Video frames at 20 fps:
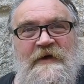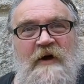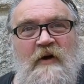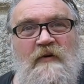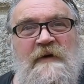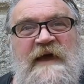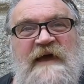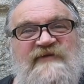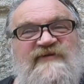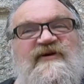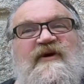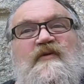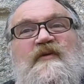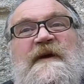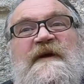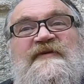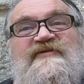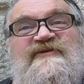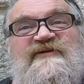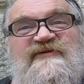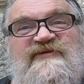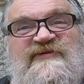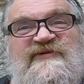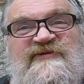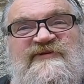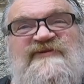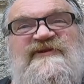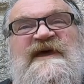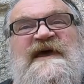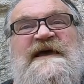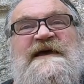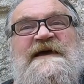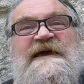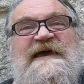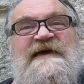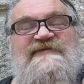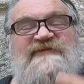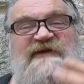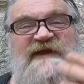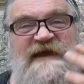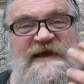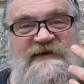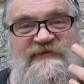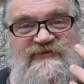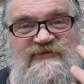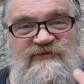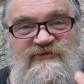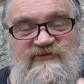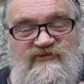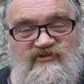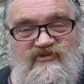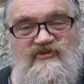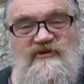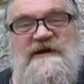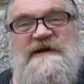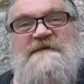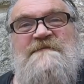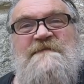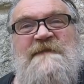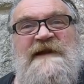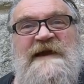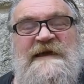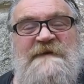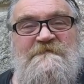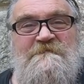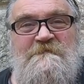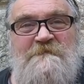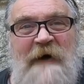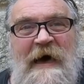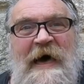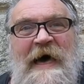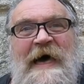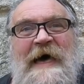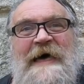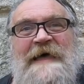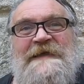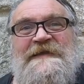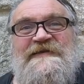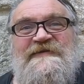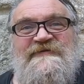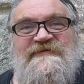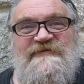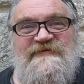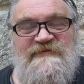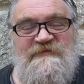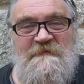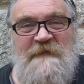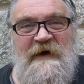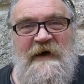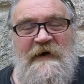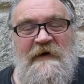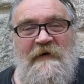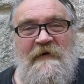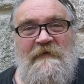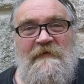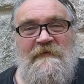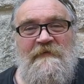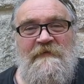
Okay, so to stink is an extremely bad smell.